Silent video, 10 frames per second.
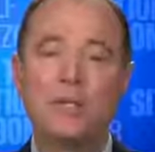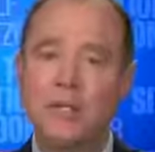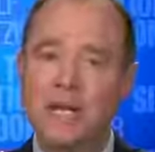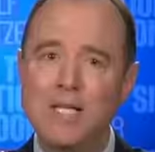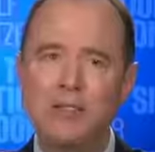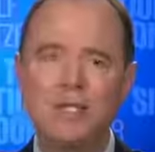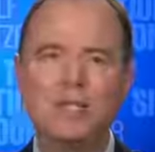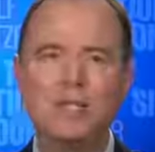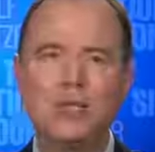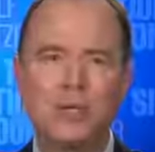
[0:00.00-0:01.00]

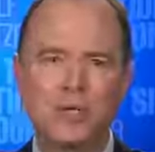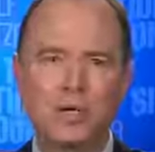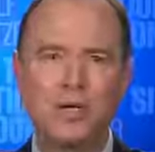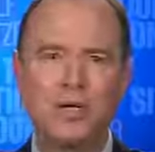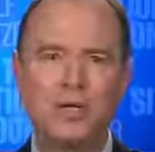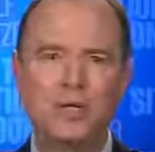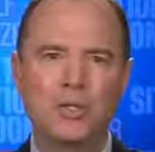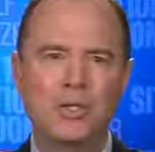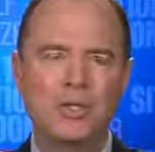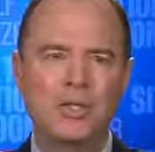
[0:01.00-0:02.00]
dangerous to
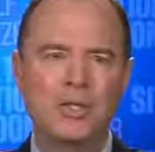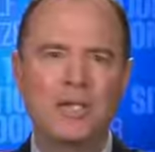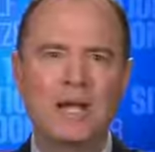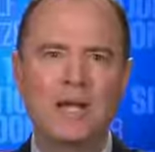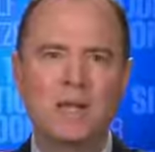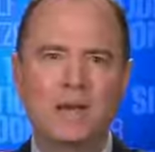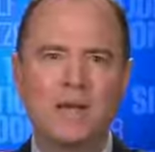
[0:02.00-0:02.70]
encourage this kind of